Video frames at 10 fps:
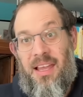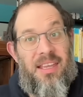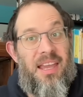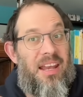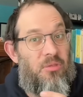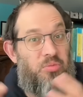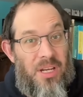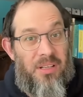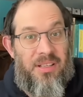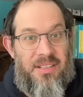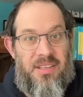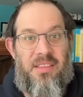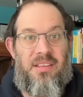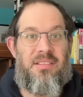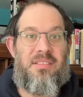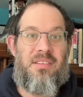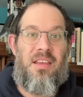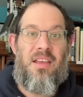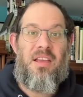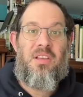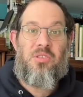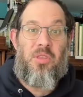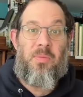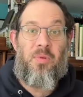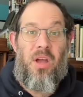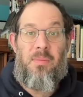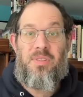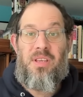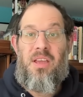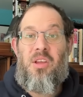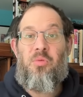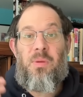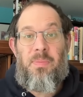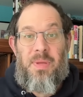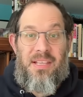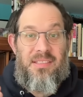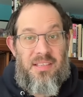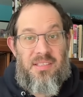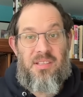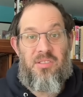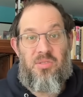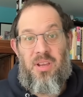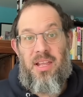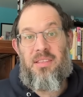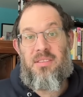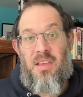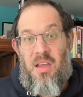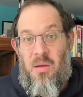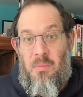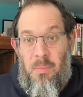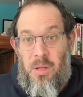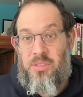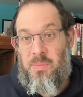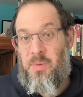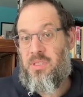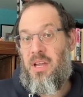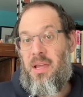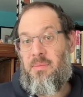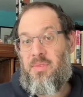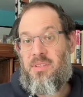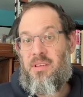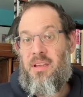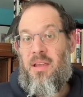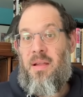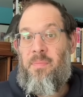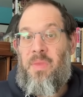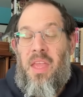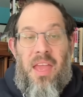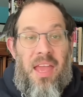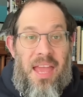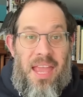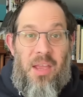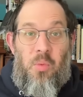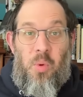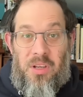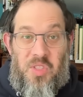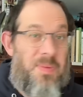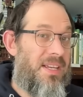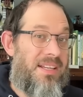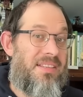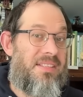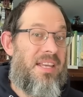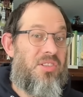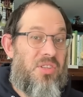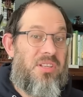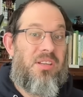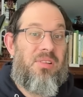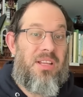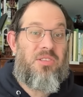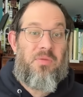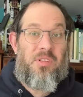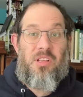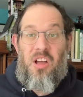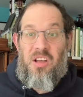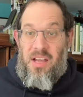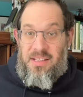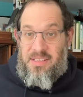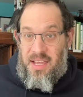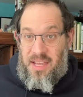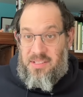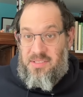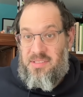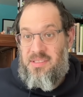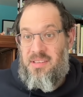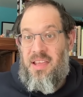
Again, I rarely see this. So the prompt repeats these constraints multiple times. It works because attention degrades over long contexts.